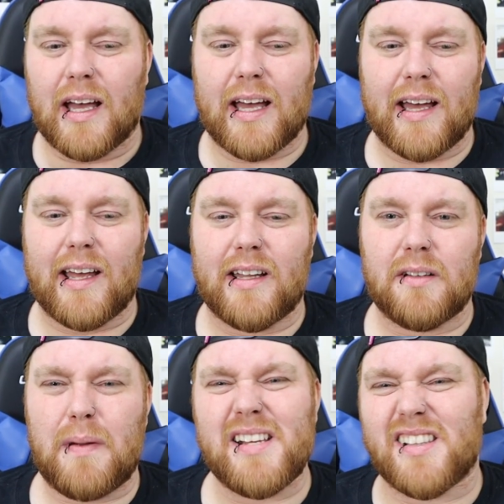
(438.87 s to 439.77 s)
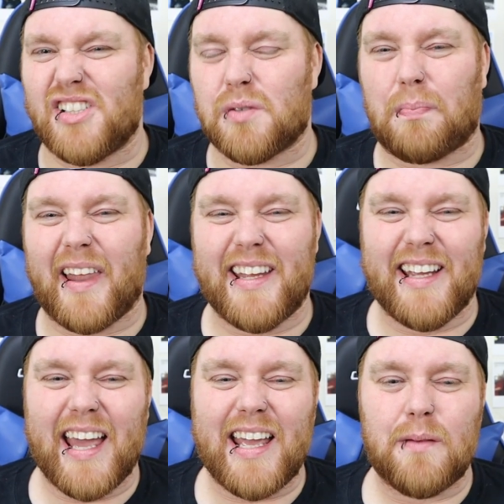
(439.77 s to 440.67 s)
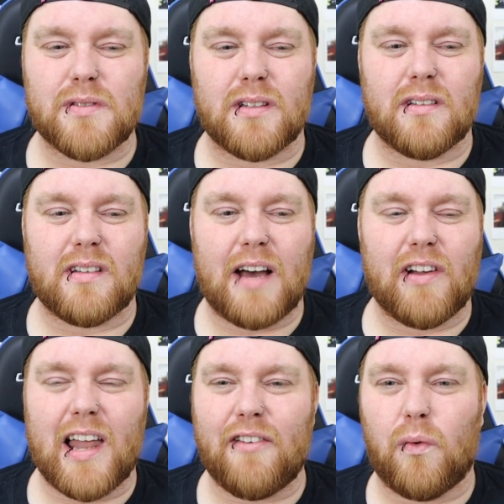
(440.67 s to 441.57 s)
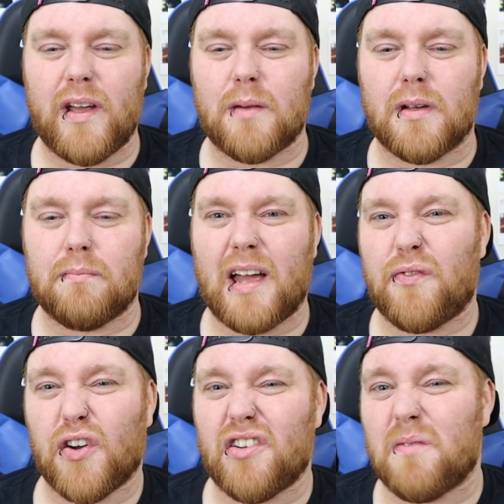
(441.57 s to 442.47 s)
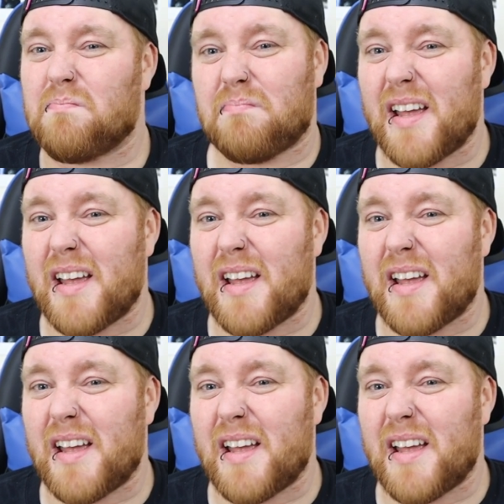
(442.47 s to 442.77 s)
And basically just play games and have a laugh with them and make fun of them.